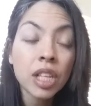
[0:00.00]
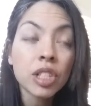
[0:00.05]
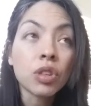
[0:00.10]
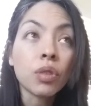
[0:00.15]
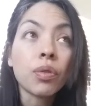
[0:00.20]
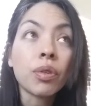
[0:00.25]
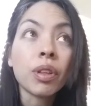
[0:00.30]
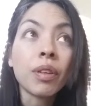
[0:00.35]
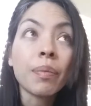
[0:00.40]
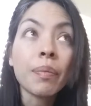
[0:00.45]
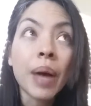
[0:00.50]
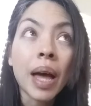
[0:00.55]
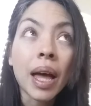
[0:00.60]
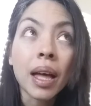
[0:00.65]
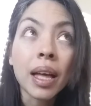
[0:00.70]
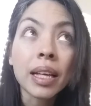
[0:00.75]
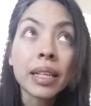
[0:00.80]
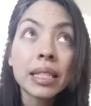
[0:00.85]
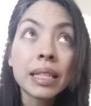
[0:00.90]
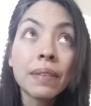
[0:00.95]
So for the
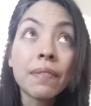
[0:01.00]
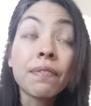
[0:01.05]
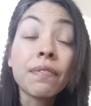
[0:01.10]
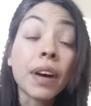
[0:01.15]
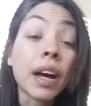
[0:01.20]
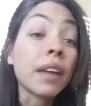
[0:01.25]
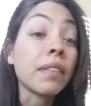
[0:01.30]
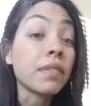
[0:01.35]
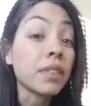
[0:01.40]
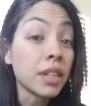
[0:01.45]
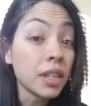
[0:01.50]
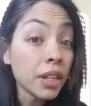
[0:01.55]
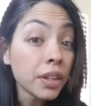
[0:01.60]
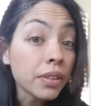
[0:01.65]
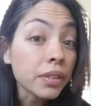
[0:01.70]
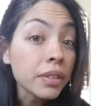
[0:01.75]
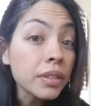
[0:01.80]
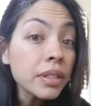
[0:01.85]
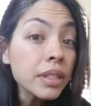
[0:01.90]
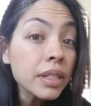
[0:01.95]
past 5
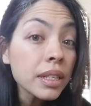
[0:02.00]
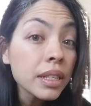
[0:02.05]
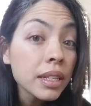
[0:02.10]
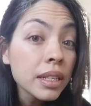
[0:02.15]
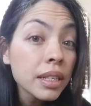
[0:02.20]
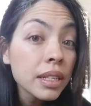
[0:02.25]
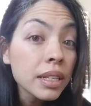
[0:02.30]
years,